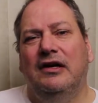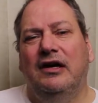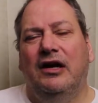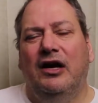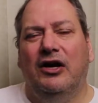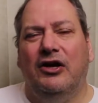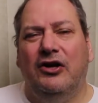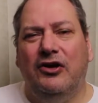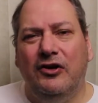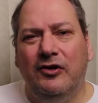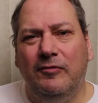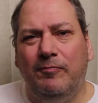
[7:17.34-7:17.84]

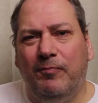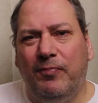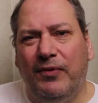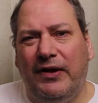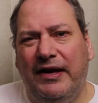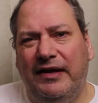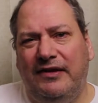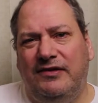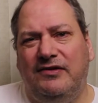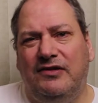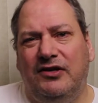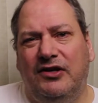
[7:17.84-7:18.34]
A good
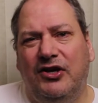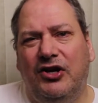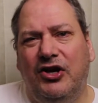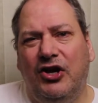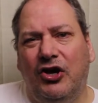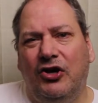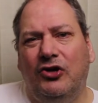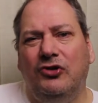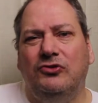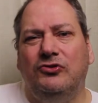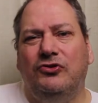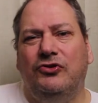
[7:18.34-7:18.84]
place to
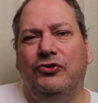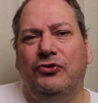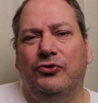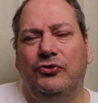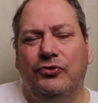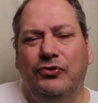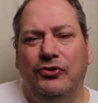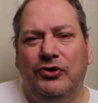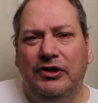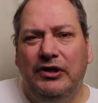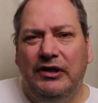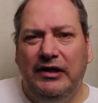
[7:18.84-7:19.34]
go
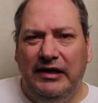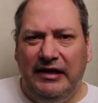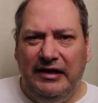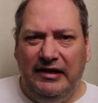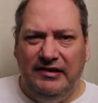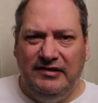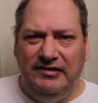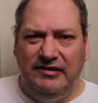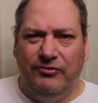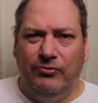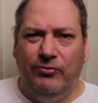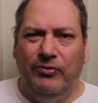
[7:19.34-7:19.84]
to
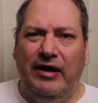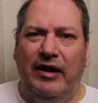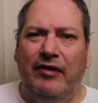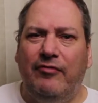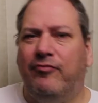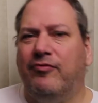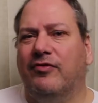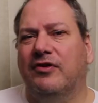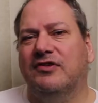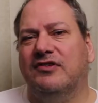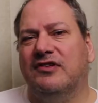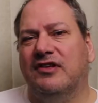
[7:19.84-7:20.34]
is the
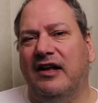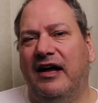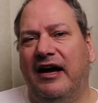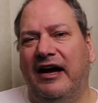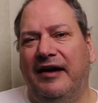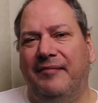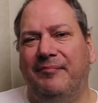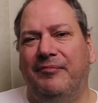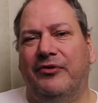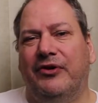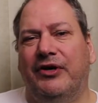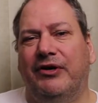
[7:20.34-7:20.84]
reference
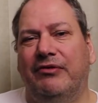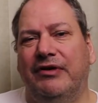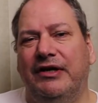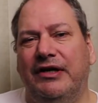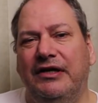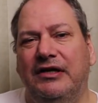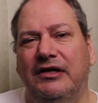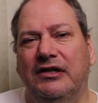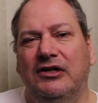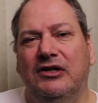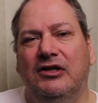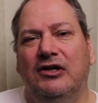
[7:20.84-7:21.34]

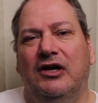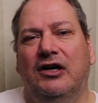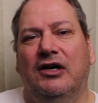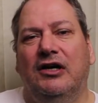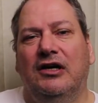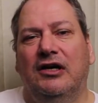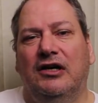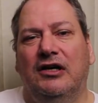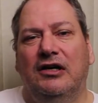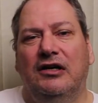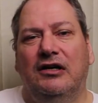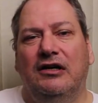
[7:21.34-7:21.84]
library
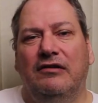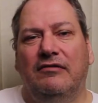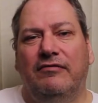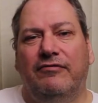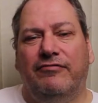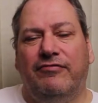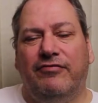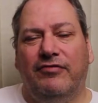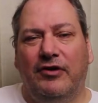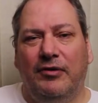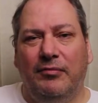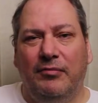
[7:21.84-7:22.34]
uh,
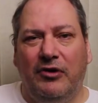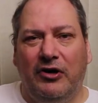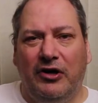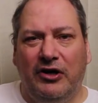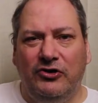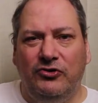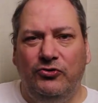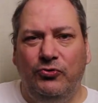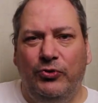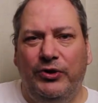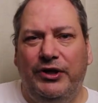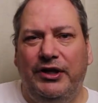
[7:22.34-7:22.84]
from
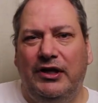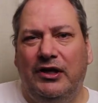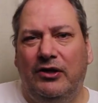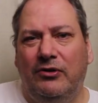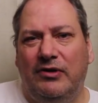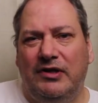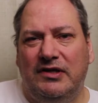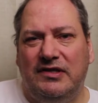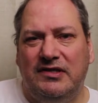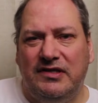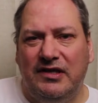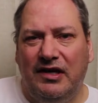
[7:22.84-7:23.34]

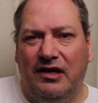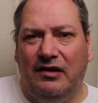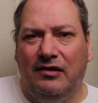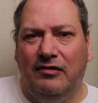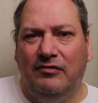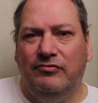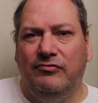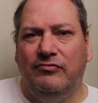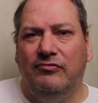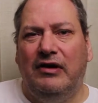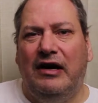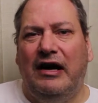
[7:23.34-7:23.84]
Arduino
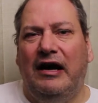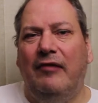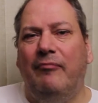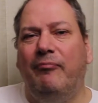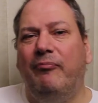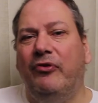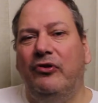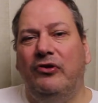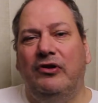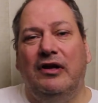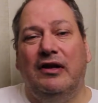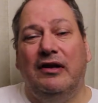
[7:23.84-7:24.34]
itself. I
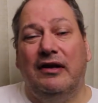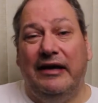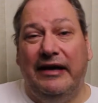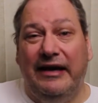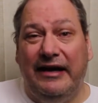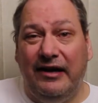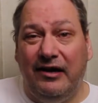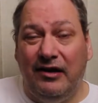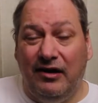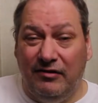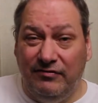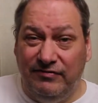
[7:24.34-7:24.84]
put a
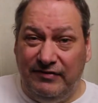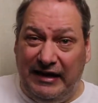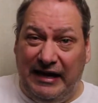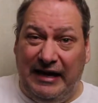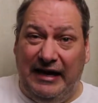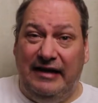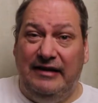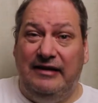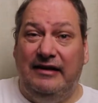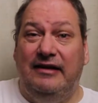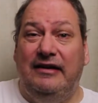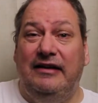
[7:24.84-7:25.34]
link of
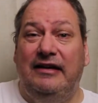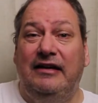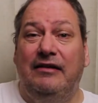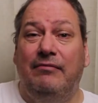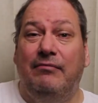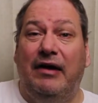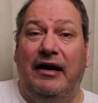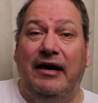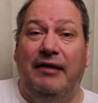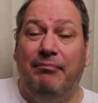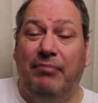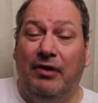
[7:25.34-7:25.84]
that in
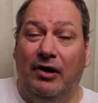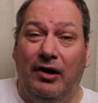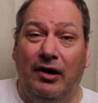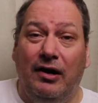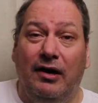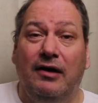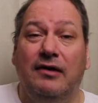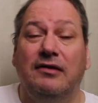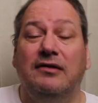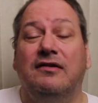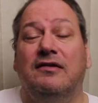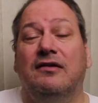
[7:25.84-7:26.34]
my
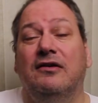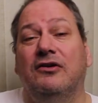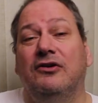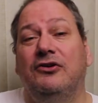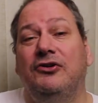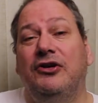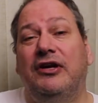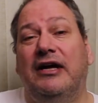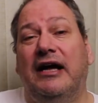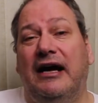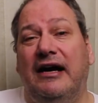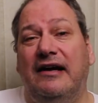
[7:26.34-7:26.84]
blog so
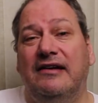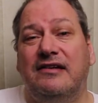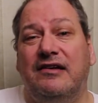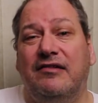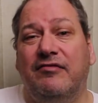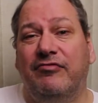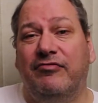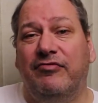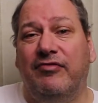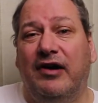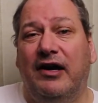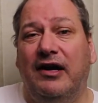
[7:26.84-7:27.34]
you guys
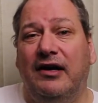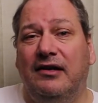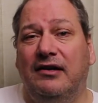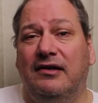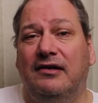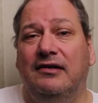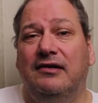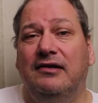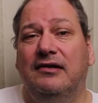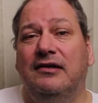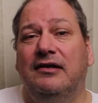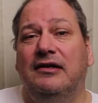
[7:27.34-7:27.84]
can find
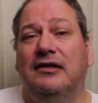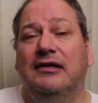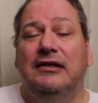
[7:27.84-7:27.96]
it.